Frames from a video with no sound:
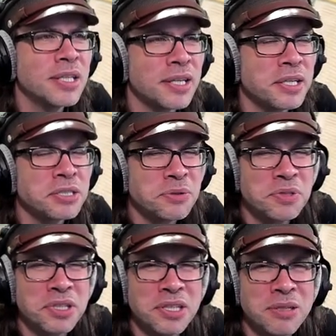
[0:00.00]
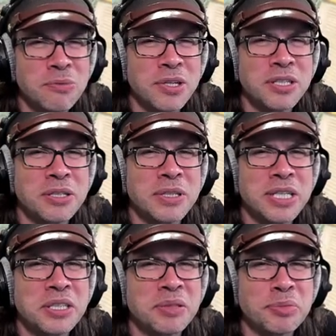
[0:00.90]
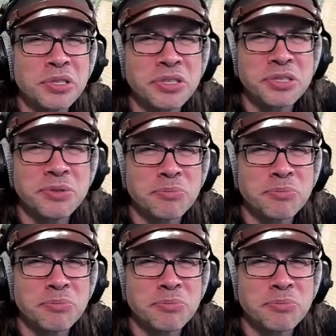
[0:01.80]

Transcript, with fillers: a high school kid running around in the bushes with a